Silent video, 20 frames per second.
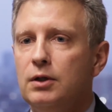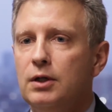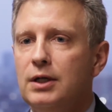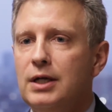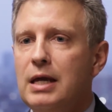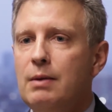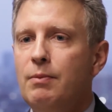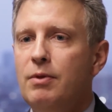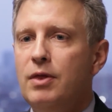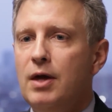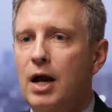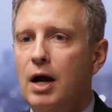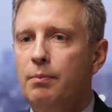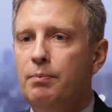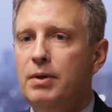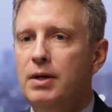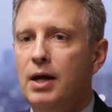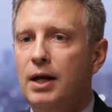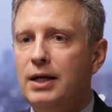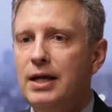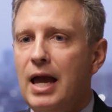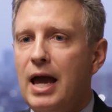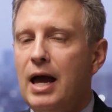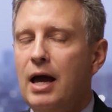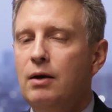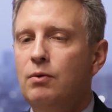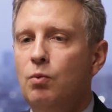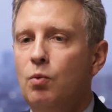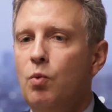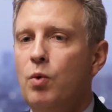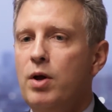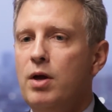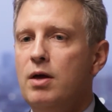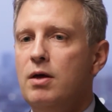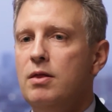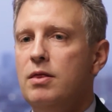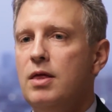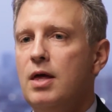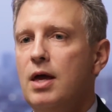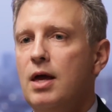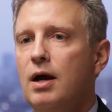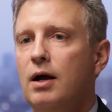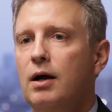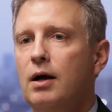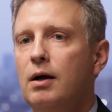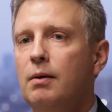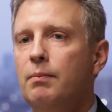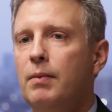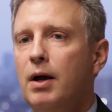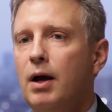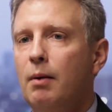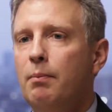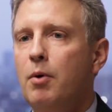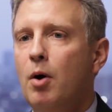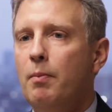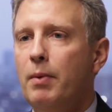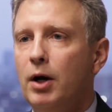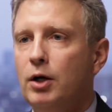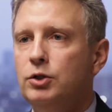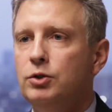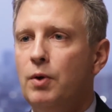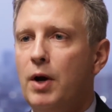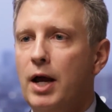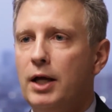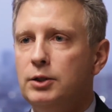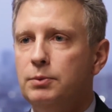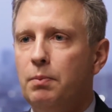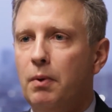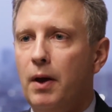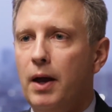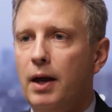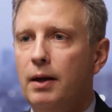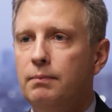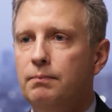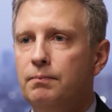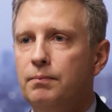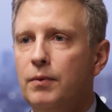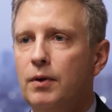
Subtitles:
chemotherapy again with a bone marrow transplant.